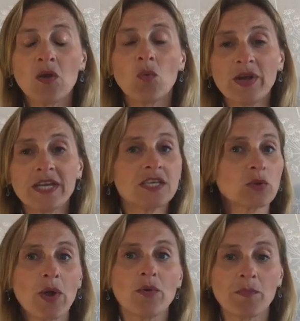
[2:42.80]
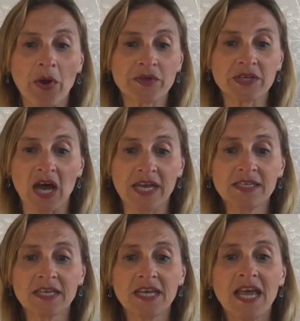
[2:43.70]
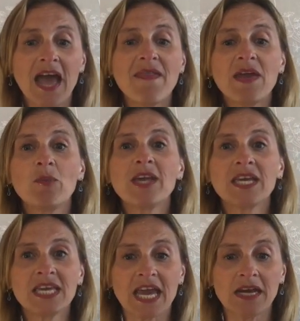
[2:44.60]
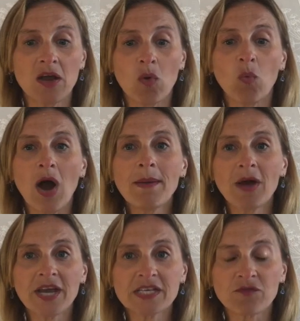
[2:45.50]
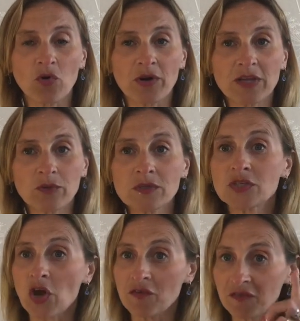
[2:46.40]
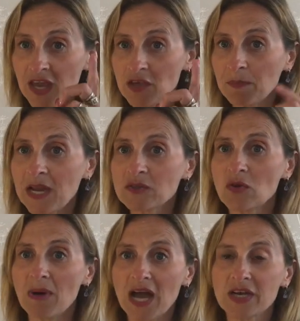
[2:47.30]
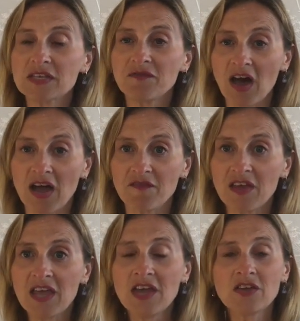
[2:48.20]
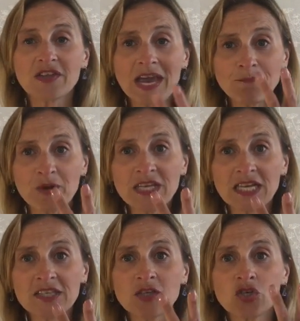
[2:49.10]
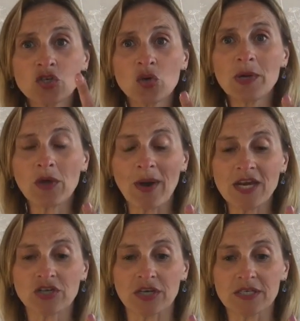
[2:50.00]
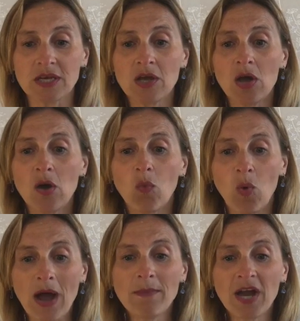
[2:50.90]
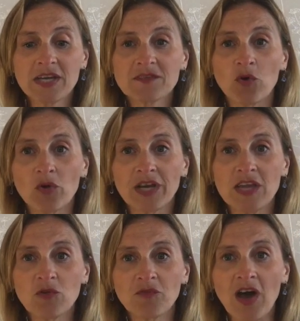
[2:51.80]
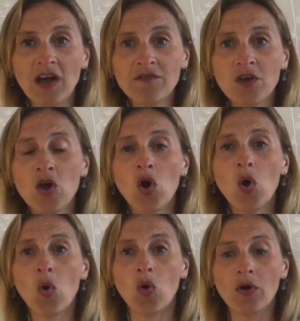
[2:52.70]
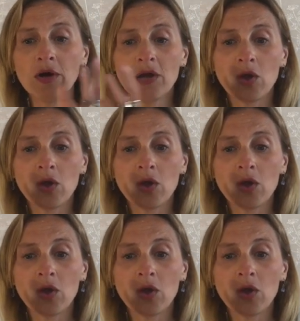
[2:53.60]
We can square root both sides, and then we can get y minus 4 equals, don't forget your plus or minus 5. That brings us to two equations. Y minus 4 can equal 5, or